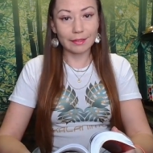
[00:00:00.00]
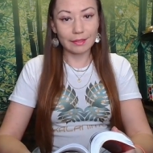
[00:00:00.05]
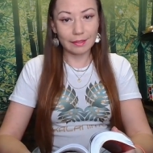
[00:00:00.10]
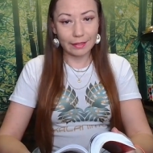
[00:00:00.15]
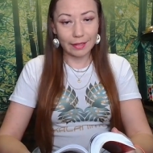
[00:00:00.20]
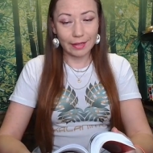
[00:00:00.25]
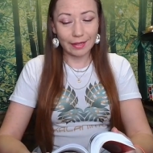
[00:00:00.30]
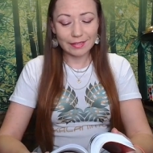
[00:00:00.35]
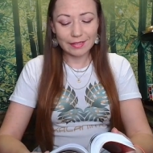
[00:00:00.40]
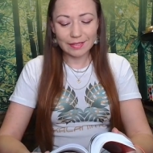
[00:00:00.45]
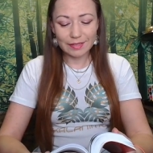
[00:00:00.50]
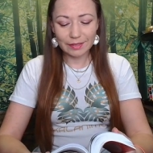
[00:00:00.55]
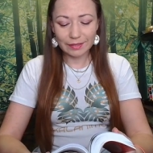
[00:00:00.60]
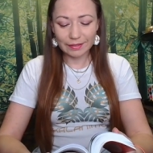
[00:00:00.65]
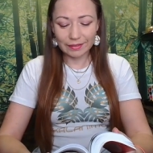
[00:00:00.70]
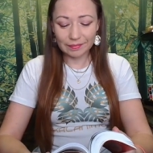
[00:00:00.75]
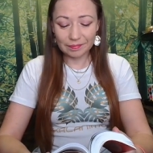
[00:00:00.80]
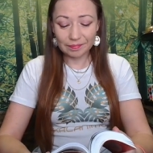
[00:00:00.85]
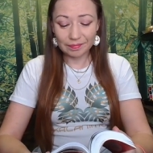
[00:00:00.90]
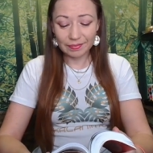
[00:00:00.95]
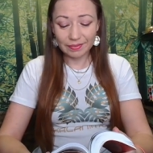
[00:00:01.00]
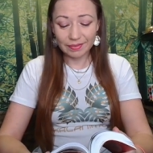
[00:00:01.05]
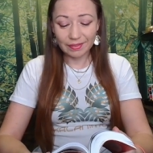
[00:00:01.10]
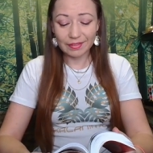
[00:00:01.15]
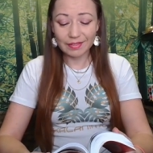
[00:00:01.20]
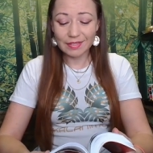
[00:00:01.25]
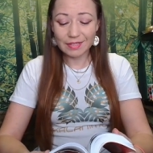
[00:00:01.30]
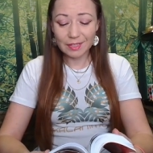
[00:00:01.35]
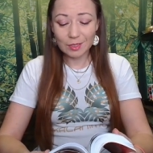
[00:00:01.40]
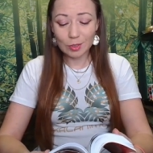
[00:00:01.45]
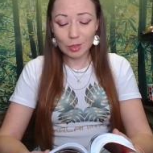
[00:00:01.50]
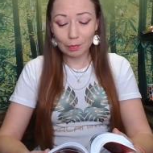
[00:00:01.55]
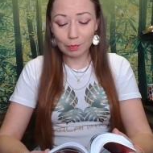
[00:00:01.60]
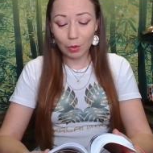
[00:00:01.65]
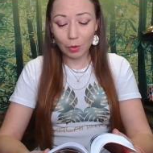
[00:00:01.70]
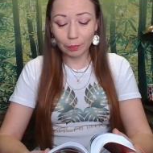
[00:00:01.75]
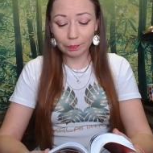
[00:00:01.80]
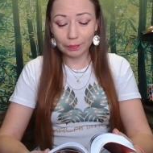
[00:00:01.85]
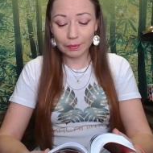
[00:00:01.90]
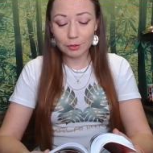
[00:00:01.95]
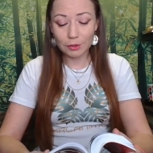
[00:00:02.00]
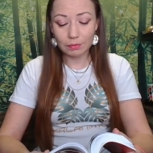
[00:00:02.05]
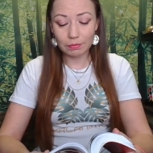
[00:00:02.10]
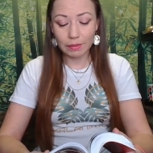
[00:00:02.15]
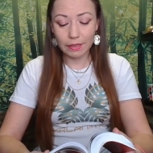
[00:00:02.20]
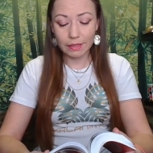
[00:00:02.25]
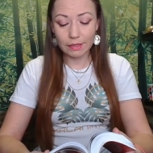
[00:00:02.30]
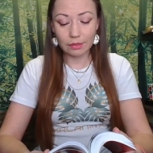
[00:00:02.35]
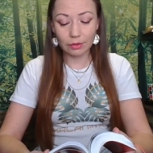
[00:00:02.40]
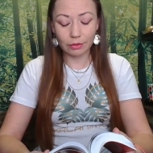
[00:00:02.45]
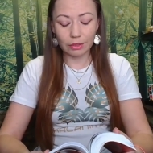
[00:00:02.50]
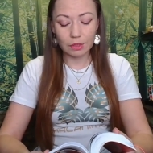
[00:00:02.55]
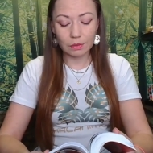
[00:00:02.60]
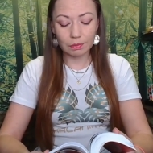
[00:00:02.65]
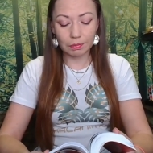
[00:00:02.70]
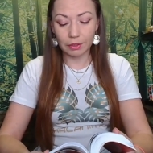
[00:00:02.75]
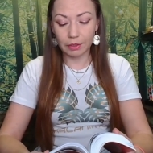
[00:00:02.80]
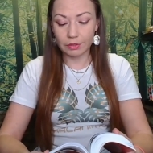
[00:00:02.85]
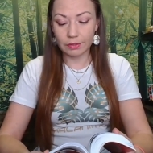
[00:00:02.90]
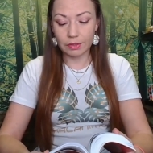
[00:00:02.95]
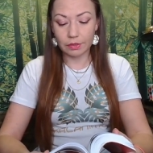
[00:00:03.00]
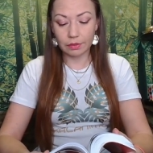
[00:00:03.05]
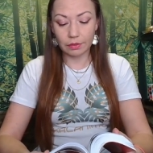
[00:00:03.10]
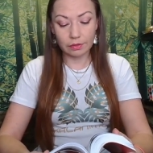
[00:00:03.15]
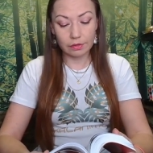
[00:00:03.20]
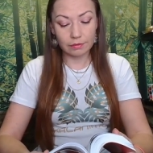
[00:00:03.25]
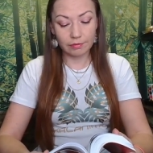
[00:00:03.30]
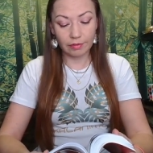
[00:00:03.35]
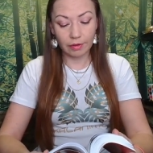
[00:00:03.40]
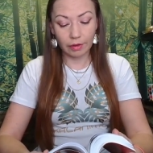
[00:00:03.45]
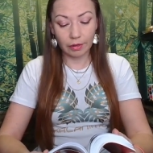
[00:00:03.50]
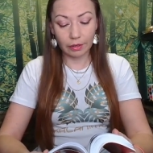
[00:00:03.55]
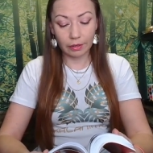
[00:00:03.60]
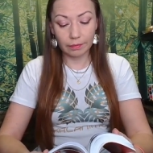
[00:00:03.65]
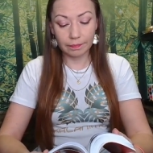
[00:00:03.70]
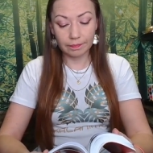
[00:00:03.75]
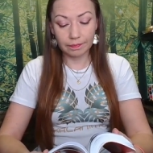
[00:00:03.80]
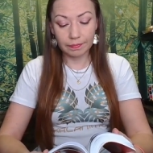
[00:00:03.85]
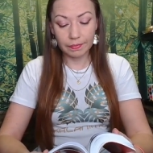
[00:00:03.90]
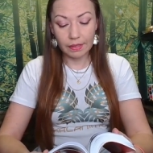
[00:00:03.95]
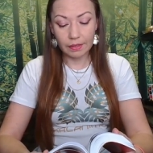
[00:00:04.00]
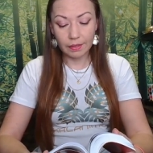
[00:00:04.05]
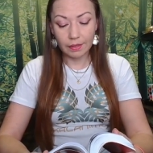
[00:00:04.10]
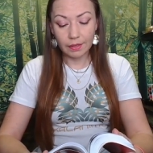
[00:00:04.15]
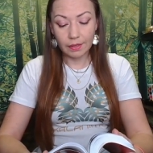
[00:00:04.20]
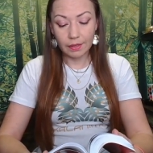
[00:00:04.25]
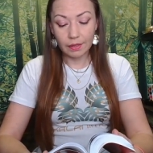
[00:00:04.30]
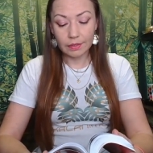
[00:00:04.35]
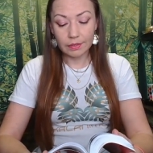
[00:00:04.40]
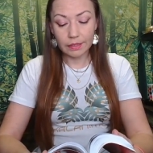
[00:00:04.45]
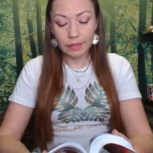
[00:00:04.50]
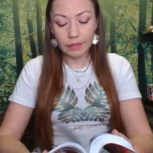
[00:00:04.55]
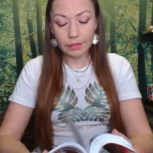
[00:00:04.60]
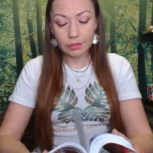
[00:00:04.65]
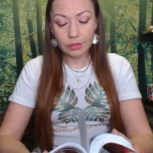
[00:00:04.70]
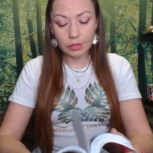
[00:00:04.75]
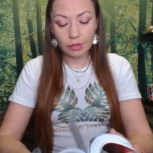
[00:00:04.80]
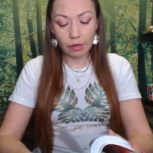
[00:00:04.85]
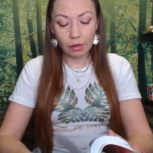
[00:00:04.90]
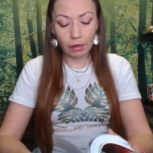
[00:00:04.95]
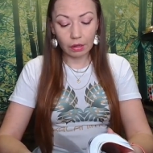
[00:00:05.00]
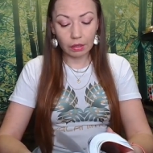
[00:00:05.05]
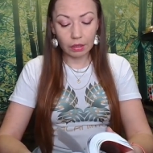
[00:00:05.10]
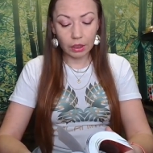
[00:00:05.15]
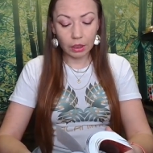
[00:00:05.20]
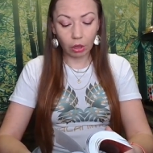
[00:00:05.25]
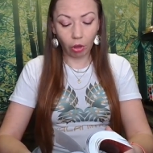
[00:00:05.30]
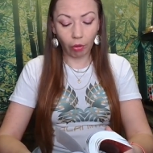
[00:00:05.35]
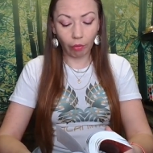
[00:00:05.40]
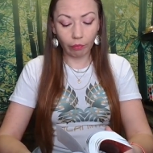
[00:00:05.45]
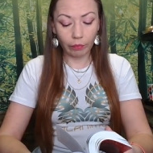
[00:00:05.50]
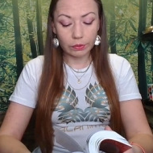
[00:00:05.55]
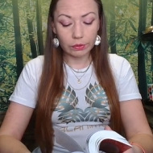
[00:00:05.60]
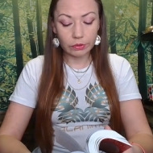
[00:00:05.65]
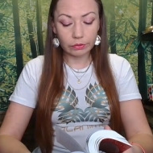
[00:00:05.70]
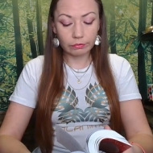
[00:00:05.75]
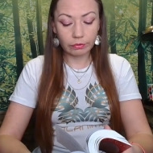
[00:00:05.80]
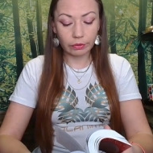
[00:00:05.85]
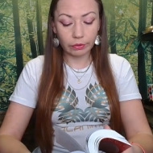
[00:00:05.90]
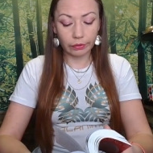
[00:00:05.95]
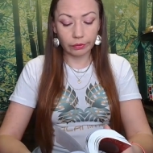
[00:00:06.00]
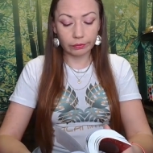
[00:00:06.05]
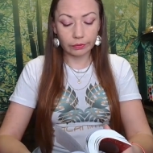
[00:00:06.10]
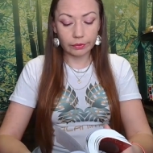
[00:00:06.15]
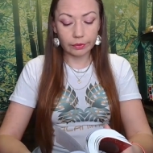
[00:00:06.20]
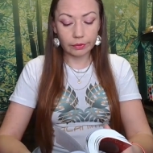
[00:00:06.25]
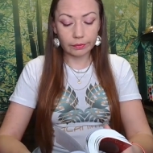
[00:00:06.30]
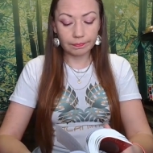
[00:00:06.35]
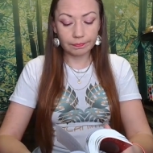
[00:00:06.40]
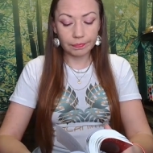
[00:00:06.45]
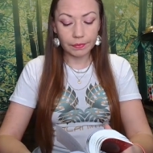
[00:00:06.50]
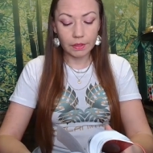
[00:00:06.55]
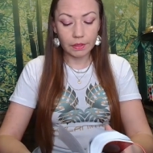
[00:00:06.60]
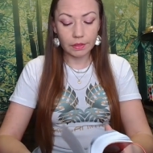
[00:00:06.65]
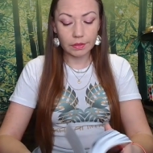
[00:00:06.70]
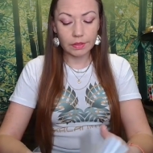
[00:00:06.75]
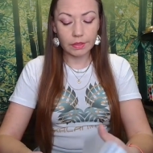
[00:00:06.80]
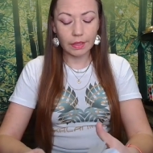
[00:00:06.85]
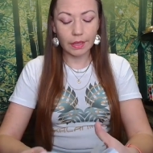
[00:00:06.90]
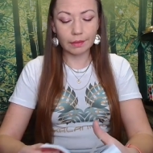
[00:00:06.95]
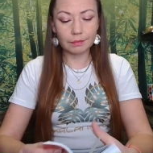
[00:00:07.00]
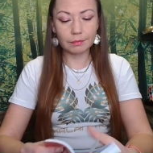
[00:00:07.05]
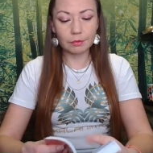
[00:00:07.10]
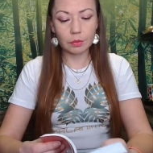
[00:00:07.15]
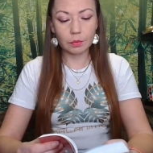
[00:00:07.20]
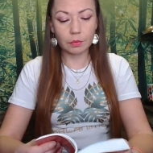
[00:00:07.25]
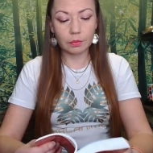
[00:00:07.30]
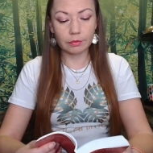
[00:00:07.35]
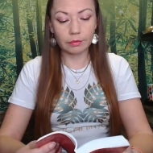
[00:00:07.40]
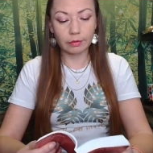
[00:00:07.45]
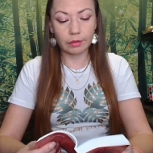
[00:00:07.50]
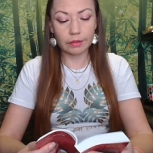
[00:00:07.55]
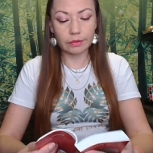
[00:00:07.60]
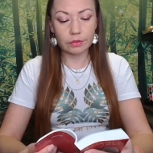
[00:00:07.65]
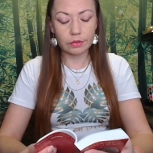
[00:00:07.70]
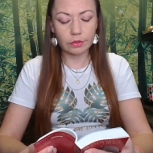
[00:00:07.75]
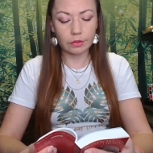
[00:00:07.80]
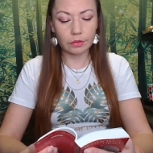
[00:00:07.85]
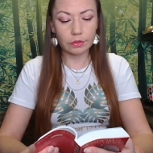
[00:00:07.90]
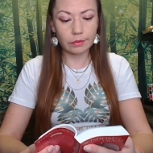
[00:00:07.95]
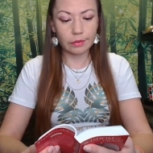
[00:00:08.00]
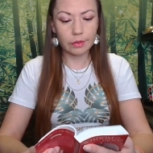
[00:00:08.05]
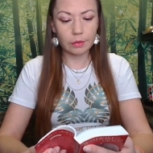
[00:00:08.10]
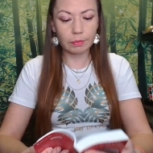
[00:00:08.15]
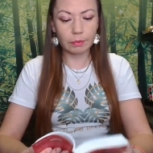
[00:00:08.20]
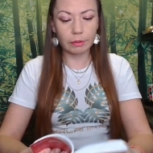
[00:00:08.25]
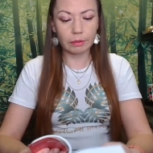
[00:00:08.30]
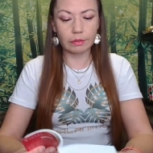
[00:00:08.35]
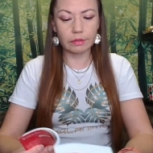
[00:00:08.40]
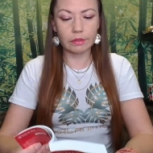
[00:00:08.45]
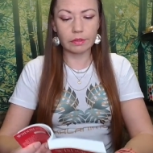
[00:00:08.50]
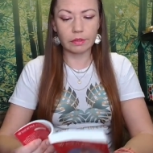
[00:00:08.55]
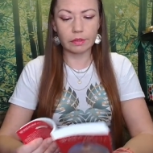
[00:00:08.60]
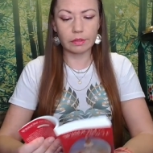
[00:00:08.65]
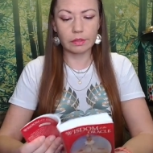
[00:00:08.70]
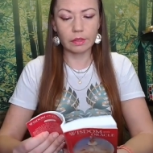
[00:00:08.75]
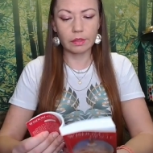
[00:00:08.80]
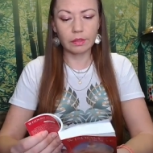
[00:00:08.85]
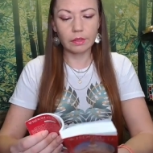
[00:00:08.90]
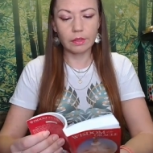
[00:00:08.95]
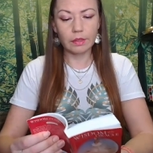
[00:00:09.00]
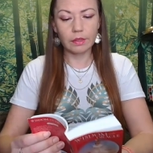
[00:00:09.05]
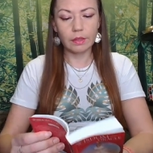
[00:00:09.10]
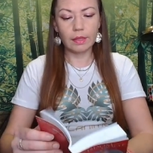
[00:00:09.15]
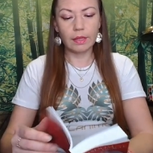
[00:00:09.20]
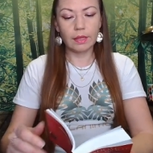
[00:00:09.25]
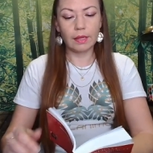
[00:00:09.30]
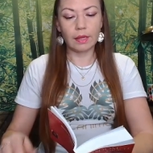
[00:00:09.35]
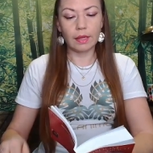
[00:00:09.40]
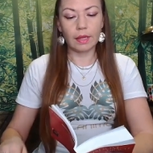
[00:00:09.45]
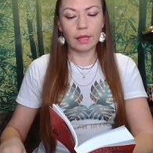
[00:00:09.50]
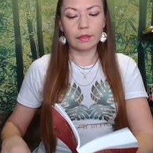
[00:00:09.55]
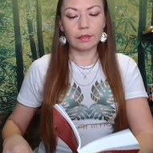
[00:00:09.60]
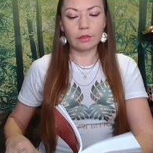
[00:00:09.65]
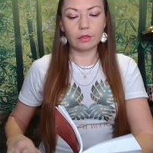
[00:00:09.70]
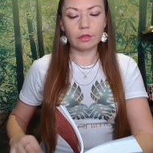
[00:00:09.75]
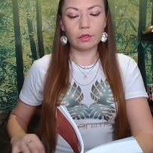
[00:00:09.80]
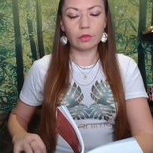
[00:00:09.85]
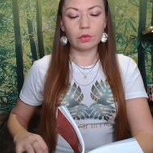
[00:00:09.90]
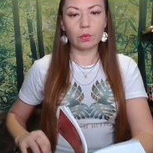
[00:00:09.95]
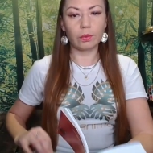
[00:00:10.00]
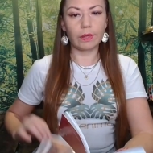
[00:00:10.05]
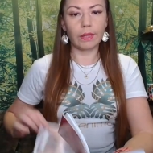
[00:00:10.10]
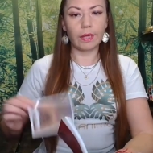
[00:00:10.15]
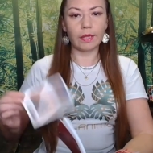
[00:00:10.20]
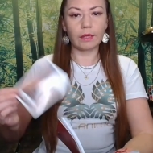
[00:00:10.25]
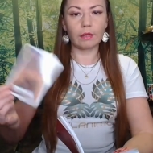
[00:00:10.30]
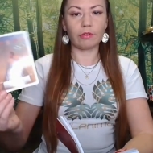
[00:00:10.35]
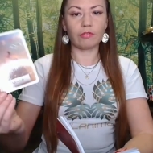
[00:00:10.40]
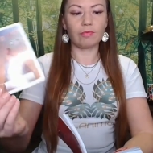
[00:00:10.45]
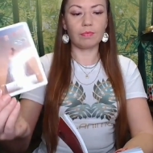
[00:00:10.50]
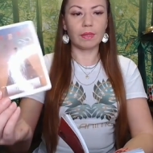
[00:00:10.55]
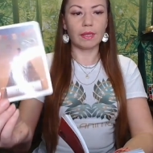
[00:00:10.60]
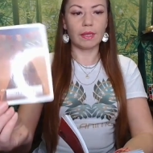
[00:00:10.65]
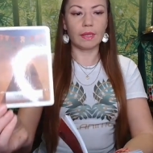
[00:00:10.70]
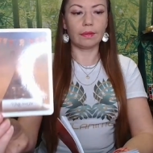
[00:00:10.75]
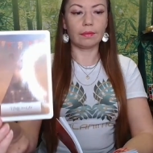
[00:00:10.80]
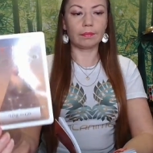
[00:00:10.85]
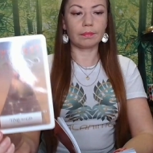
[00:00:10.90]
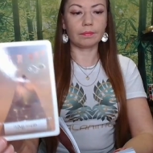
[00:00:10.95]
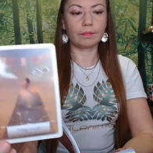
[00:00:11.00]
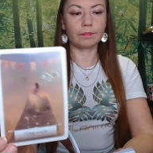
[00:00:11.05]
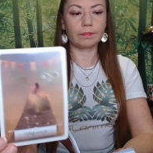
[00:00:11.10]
next. This is the moment to bless your experience thus far. Take stock of what you've learned. It's time to move on to new experiences and a new way of being.